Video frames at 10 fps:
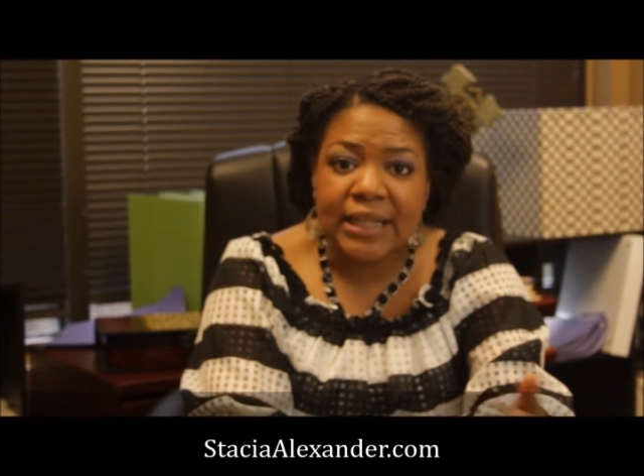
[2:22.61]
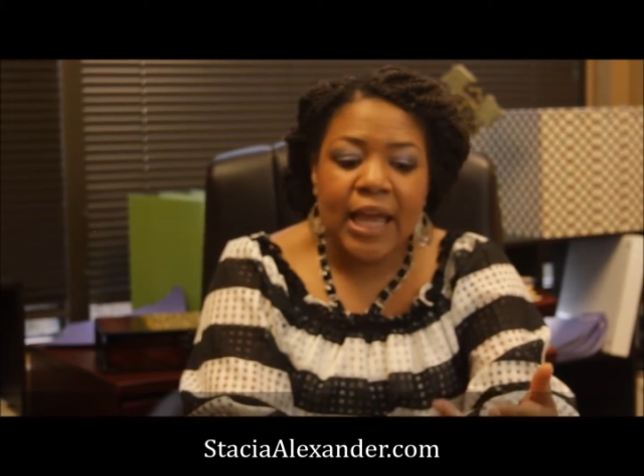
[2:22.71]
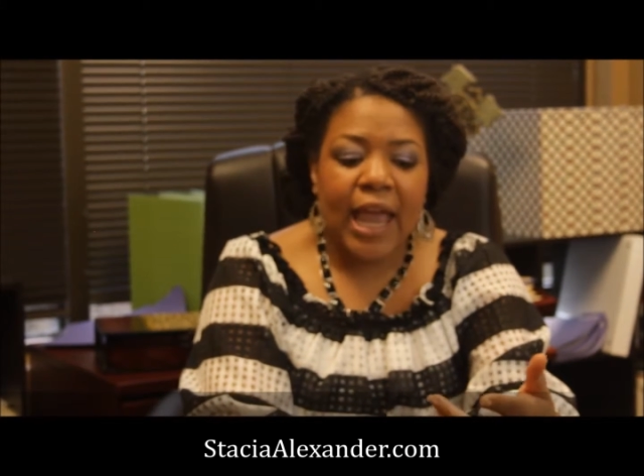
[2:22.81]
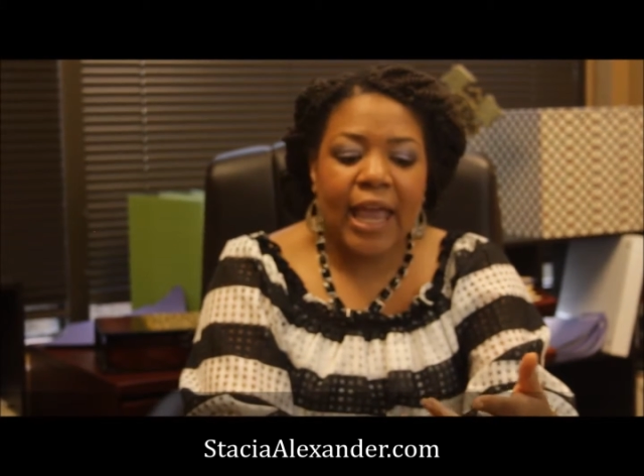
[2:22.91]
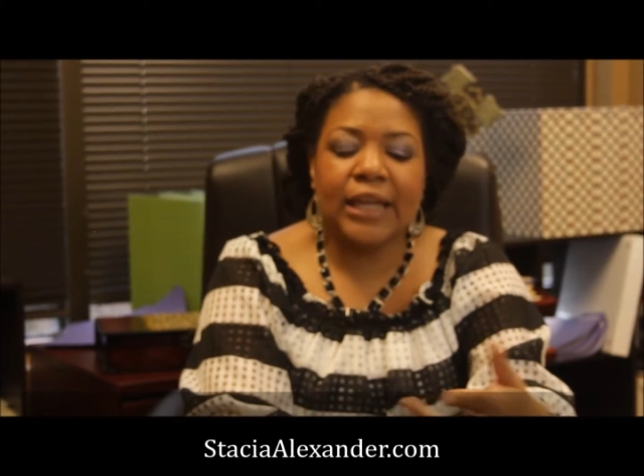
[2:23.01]

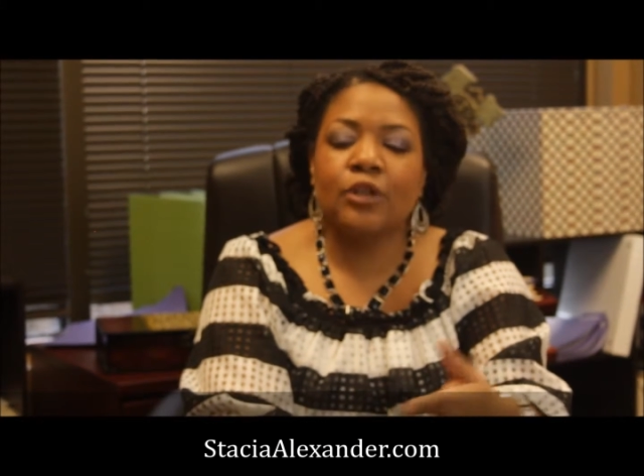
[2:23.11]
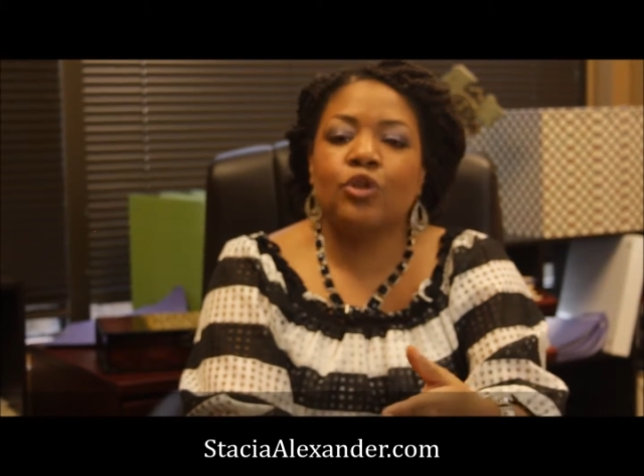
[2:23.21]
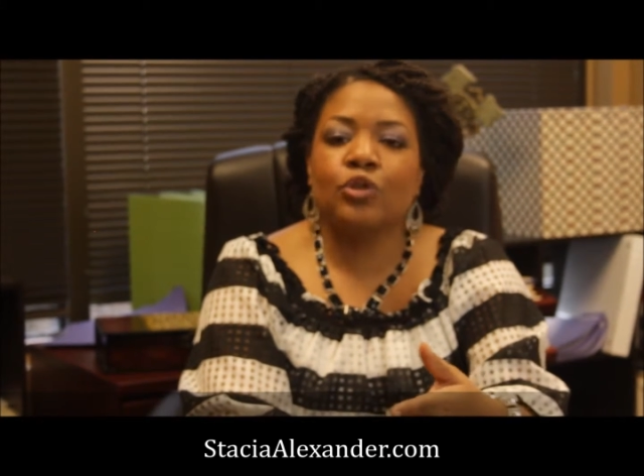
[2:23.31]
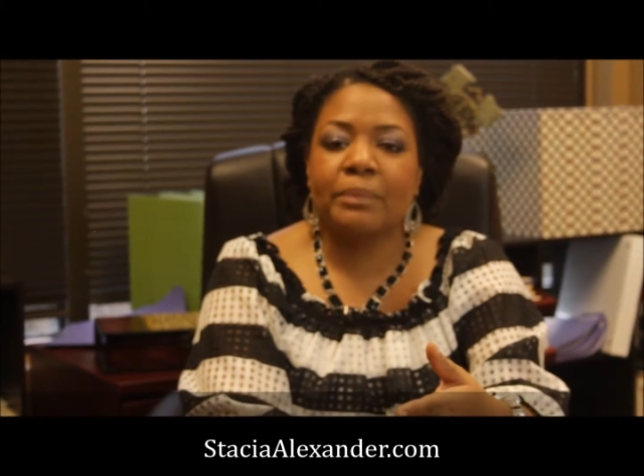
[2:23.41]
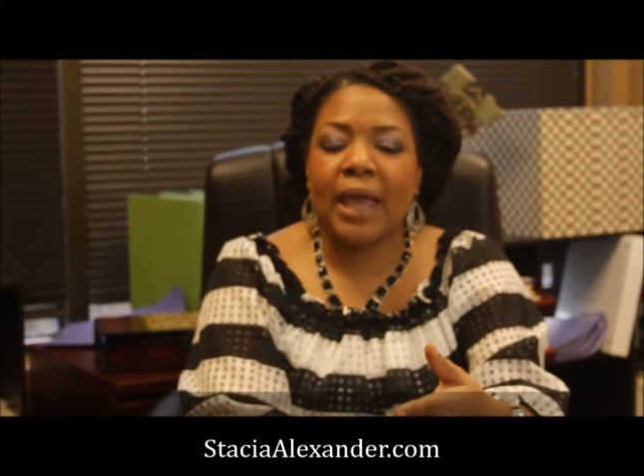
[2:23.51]
and then
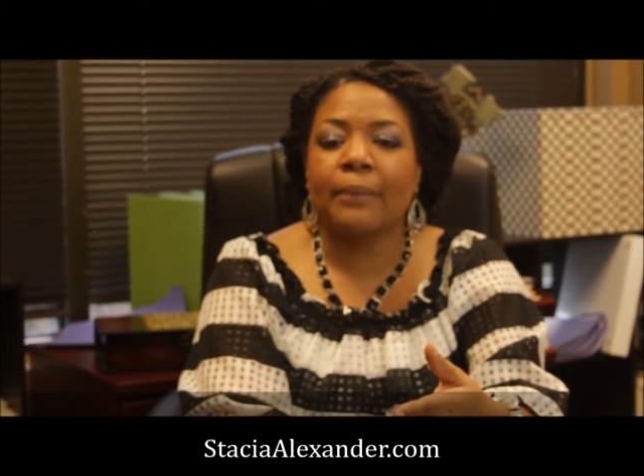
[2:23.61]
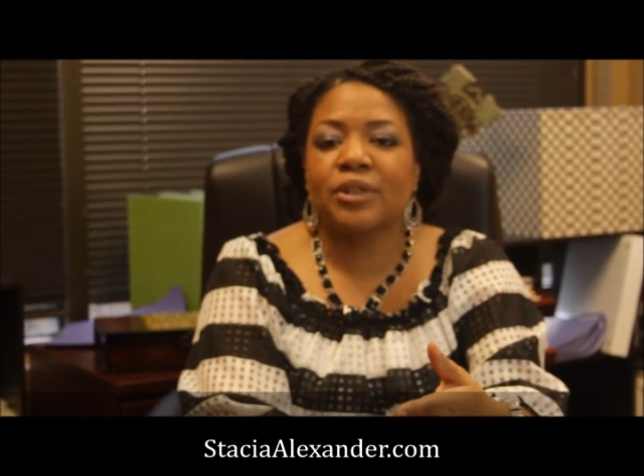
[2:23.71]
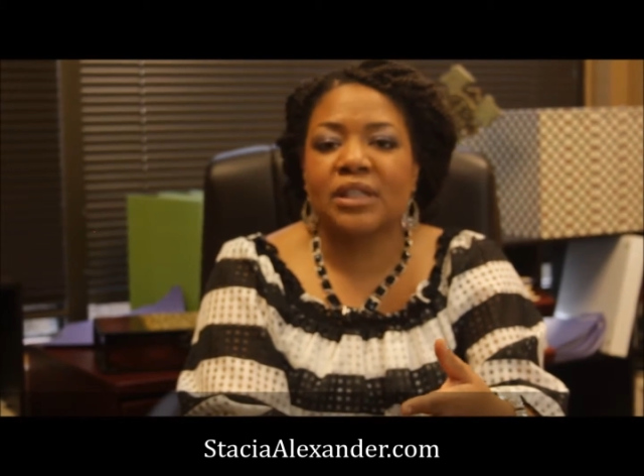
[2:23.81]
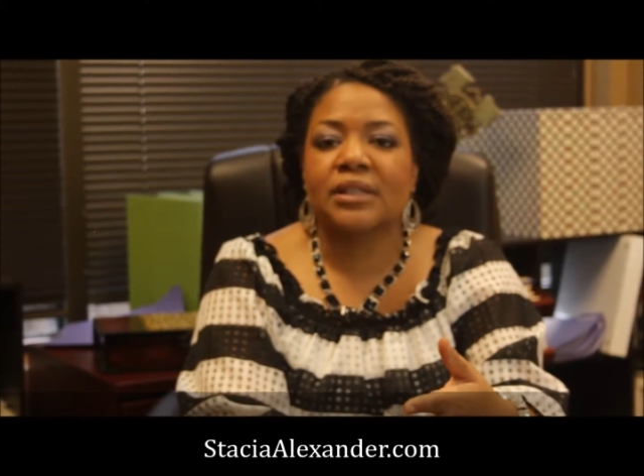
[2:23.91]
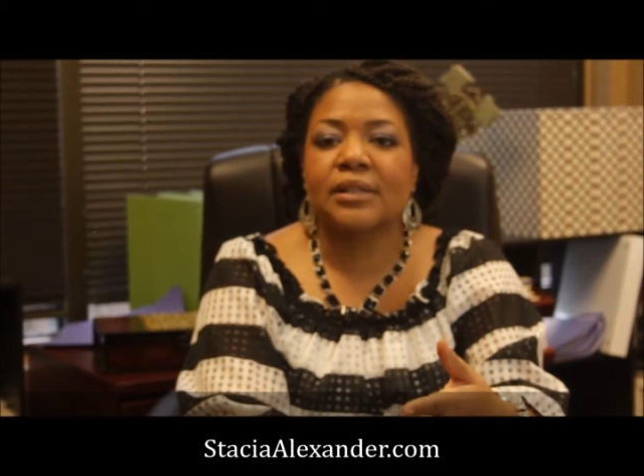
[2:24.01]
you'll be able
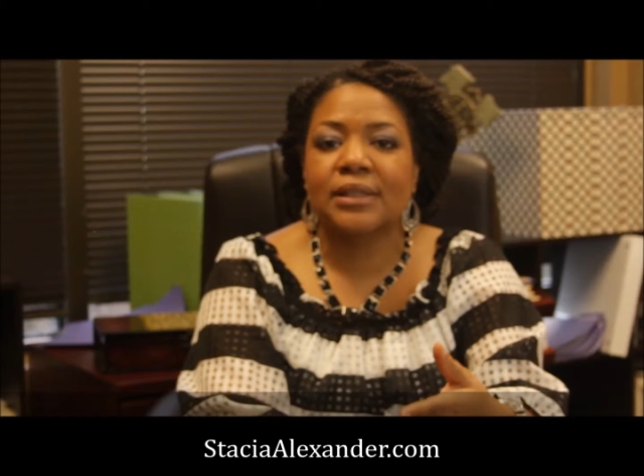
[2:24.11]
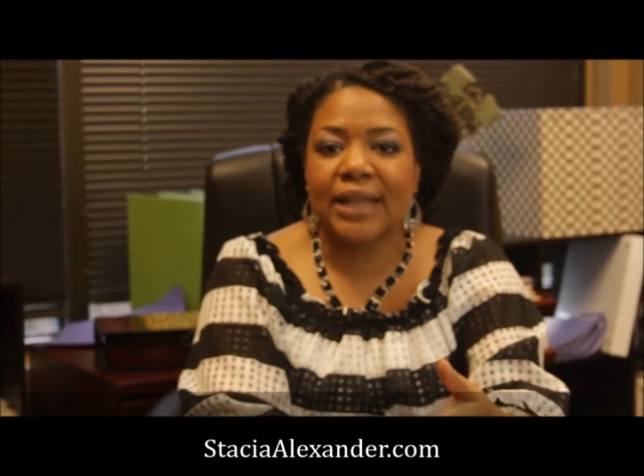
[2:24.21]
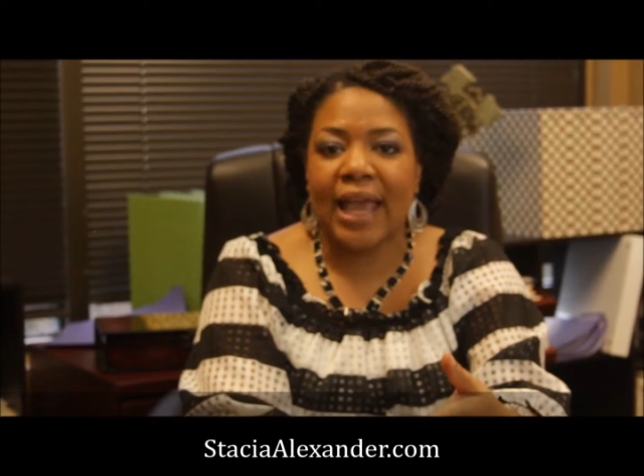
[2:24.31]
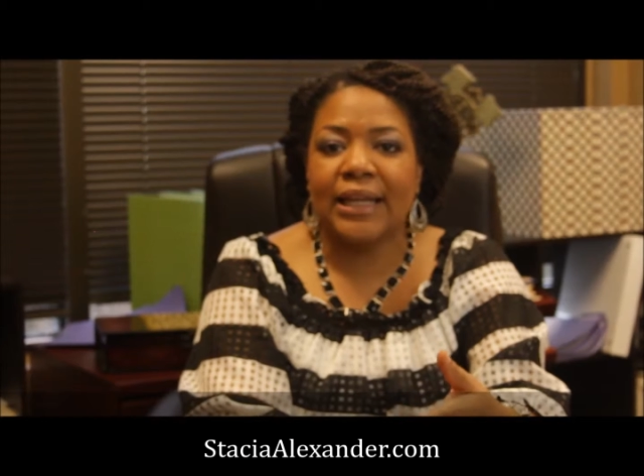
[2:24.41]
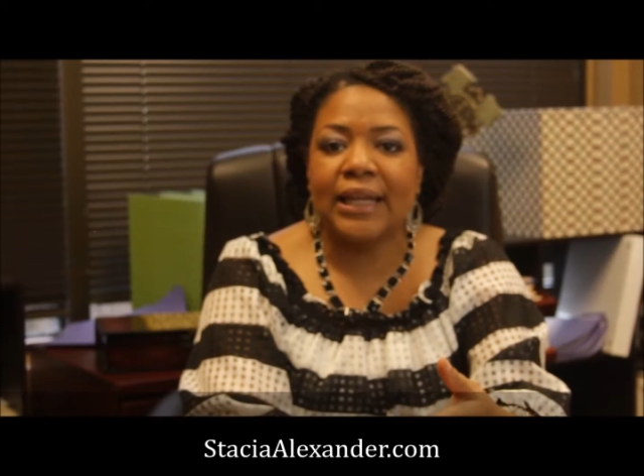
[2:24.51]
to
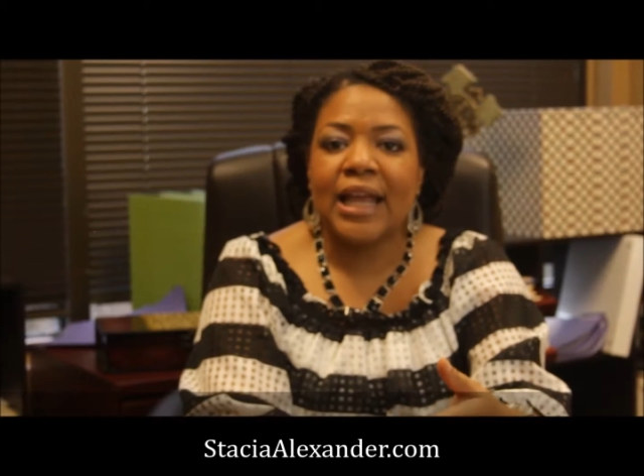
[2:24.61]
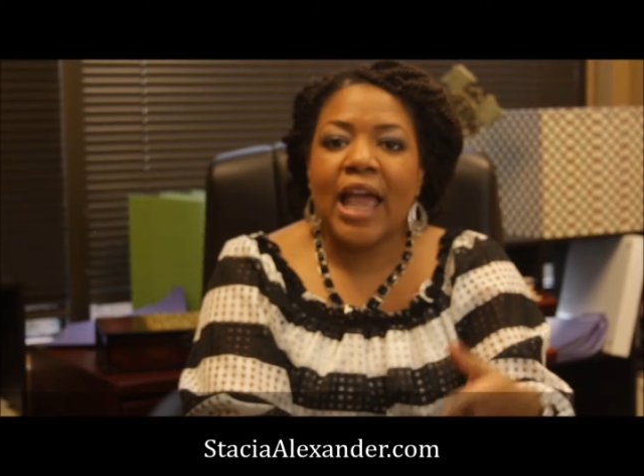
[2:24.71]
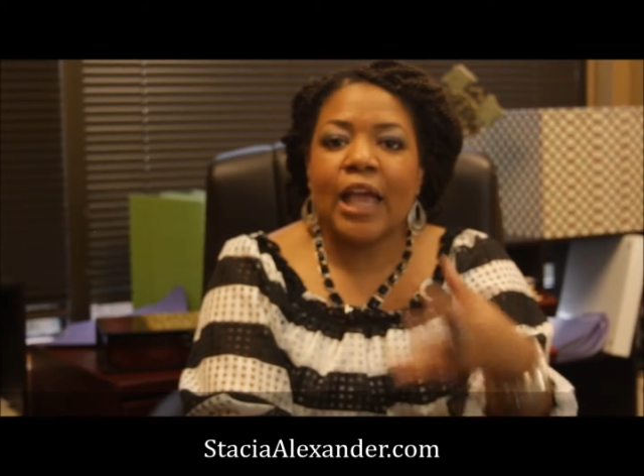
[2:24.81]
sustain it